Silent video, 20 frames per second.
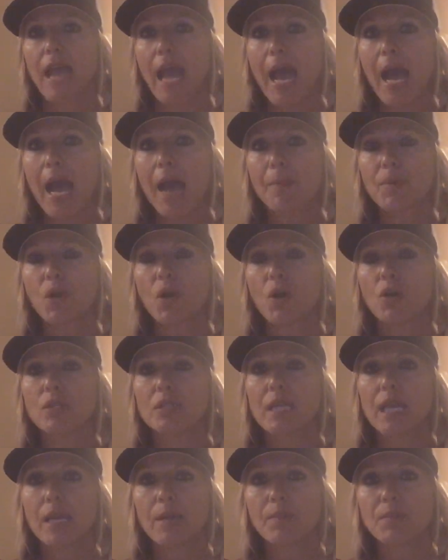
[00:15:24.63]
app
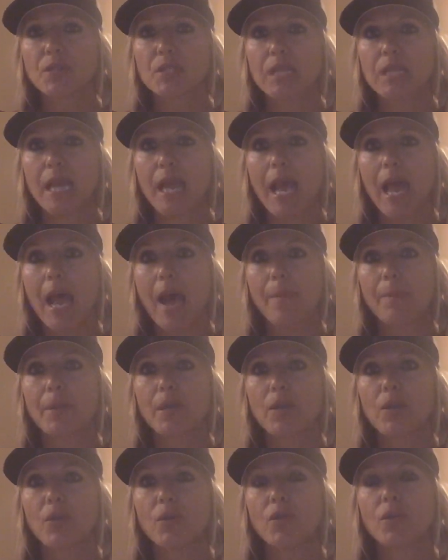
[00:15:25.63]
called 10%
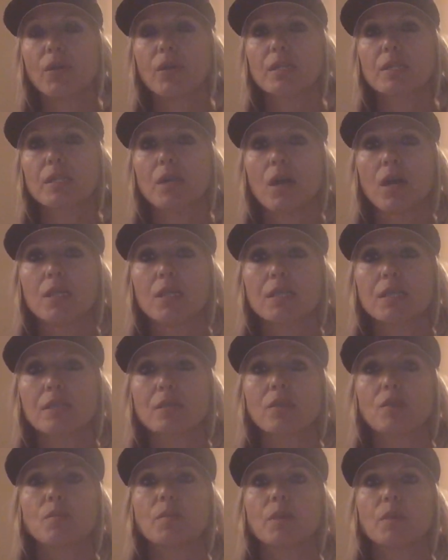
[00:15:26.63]
Happier. It costs a
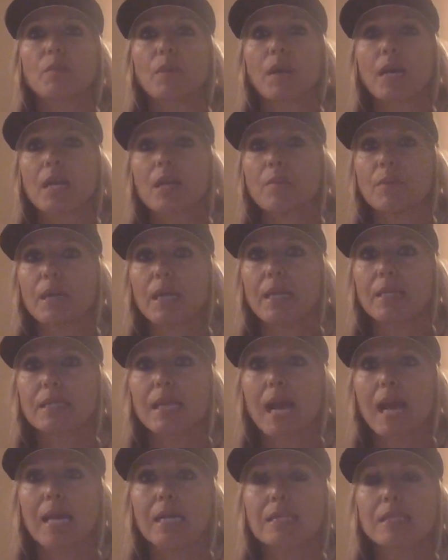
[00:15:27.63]
little bit of money, but it's
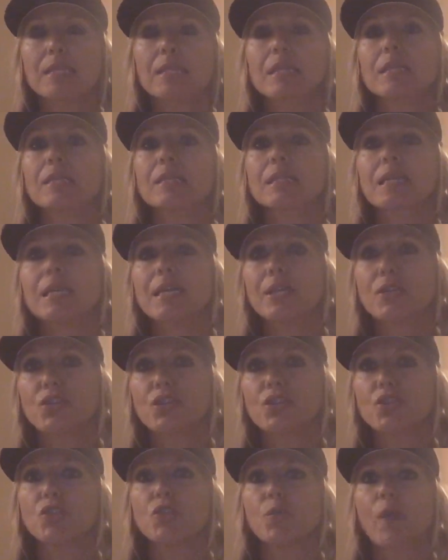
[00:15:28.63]
excellent. It
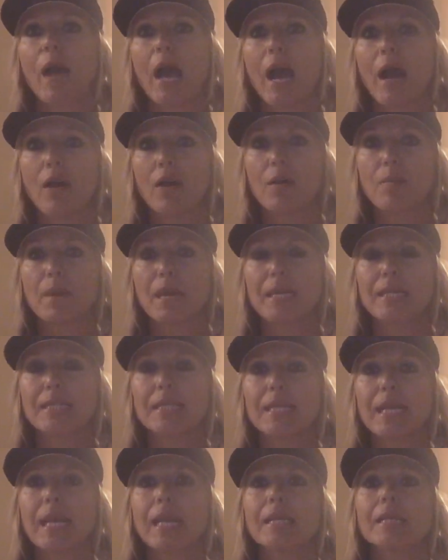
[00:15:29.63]
teaches you how to
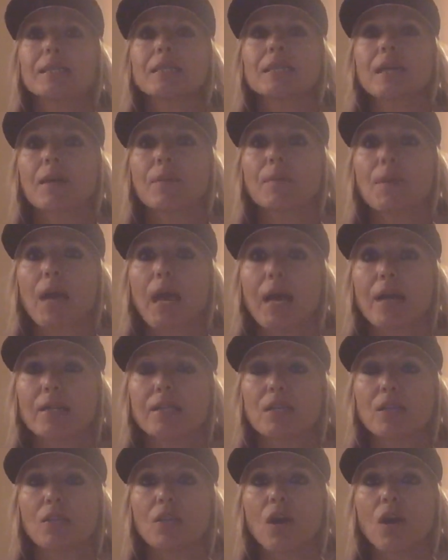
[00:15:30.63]
meditate. It
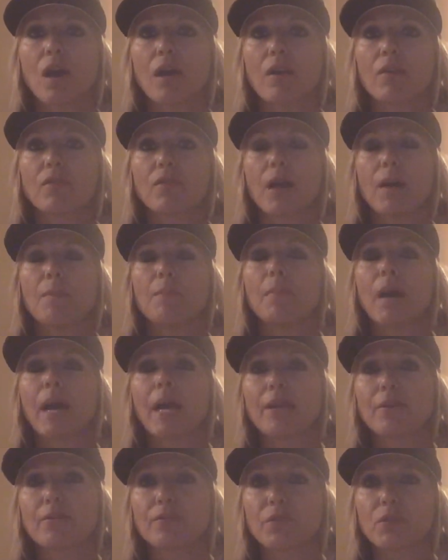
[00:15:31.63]
has a lot of
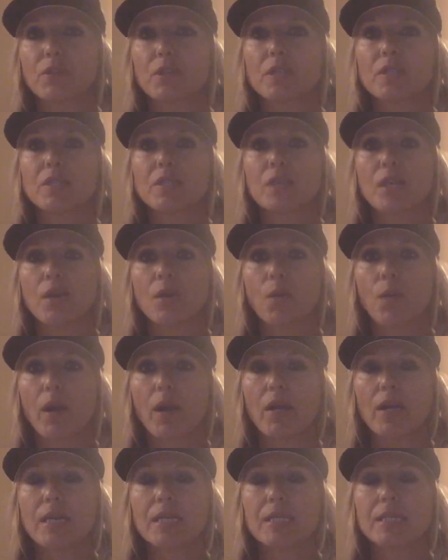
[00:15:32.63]
mindfulness and
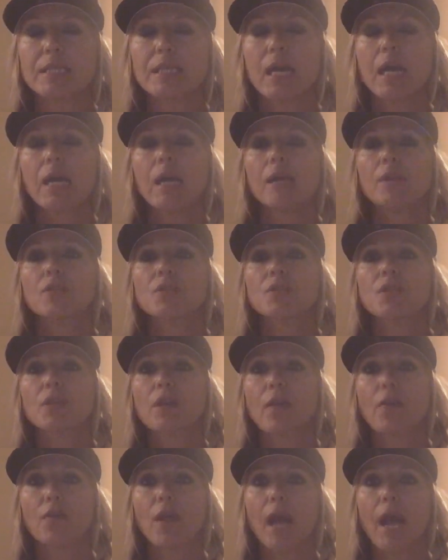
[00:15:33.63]
awareness. There's
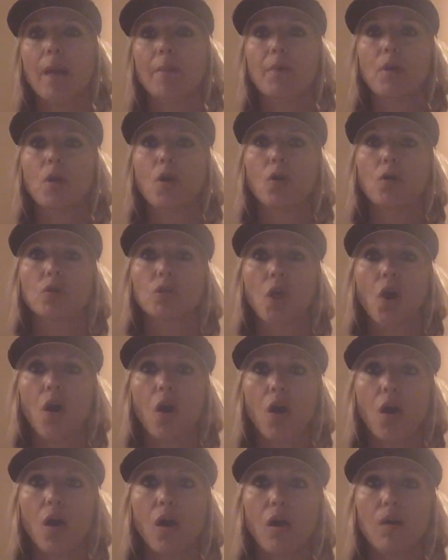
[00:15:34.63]
another app called
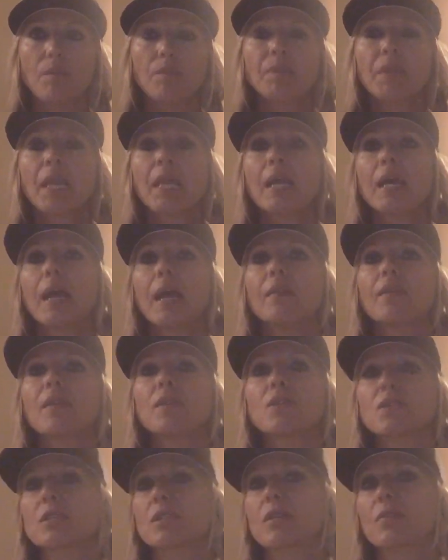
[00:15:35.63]
Calm, and then
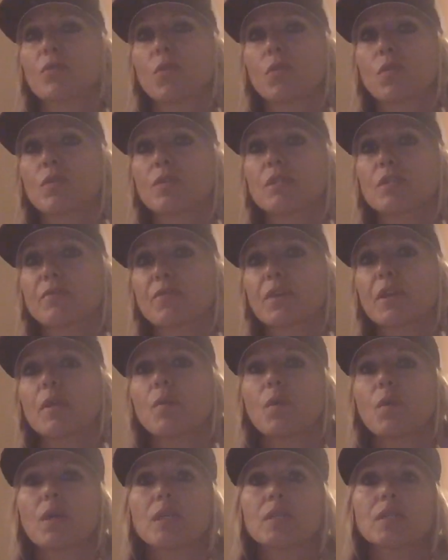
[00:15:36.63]
there's, of course, free
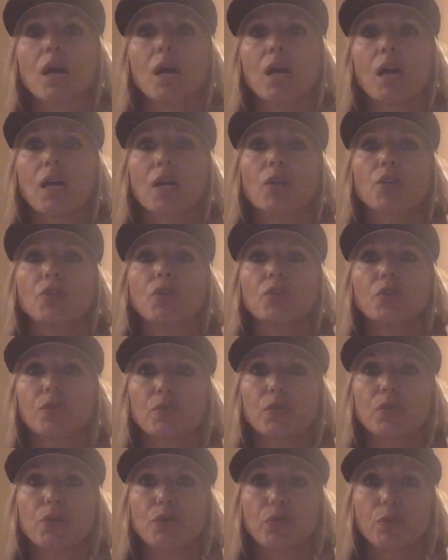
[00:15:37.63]
ones on
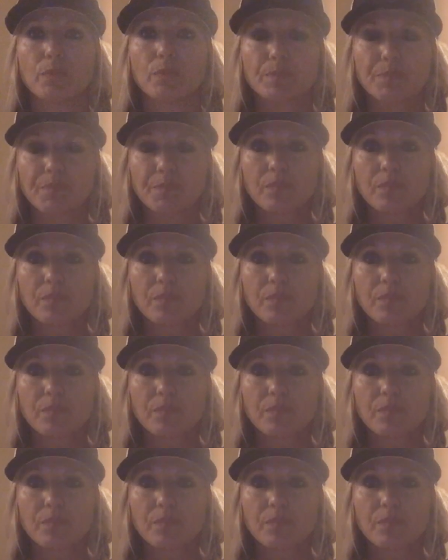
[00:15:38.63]
YouTube.